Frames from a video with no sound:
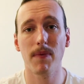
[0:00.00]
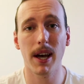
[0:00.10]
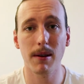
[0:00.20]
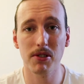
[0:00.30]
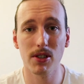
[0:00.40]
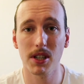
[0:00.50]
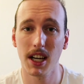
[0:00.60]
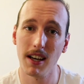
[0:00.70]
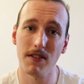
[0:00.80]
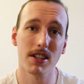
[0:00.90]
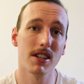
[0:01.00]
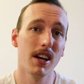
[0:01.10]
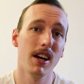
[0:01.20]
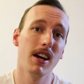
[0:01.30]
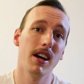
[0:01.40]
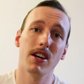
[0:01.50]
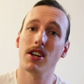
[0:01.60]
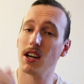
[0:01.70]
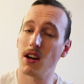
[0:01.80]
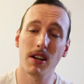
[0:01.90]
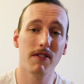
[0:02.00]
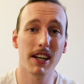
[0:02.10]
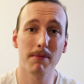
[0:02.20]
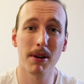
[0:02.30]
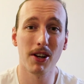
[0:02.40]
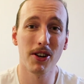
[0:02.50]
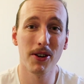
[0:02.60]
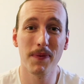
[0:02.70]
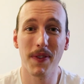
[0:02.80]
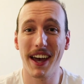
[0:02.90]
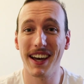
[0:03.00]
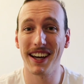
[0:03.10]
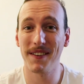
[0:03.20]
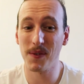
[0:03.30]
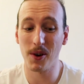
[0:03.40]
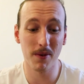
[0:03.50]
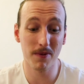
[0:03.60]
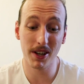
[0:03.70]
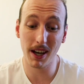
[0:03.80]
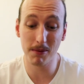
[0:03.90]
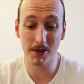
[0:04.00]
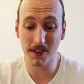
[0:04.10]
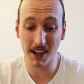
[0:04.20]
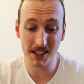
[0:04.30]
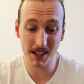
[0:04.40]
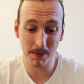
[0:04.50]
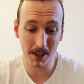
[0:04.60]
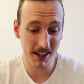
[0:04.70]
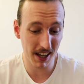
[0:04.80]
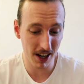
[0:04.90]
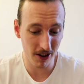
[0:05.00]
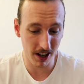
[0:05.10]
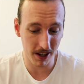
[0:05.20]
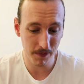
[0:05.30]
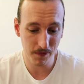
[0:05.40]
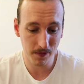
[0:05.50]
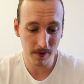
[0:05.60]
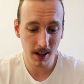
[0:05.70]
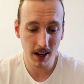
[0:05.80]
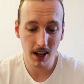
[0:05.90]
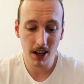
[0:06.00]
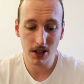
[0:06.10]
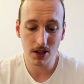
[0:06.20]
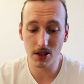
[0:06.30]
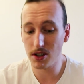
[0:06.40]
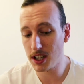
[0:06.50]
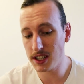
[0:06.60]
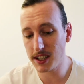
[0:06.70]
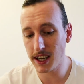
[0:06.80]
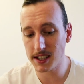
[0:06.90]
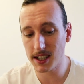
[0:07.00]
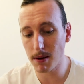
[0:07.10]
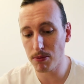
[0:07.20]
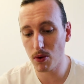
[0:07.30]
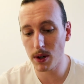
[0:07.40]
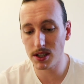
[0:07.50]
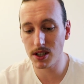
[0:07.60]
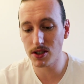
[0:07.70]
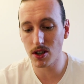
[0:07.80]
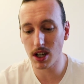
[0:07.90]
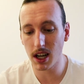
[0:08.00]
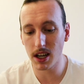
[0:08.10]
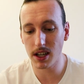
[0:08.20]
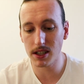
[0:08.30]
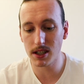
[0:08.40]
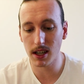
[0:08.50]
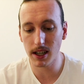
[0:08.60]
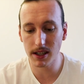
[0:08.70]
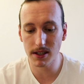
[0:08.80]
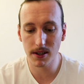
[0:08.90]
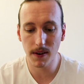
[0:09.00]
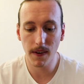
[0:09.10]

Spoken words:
Absolutely love it. I'll leave a link below and hopefully able to find something in the area. These next couple questions are kind of interlinked.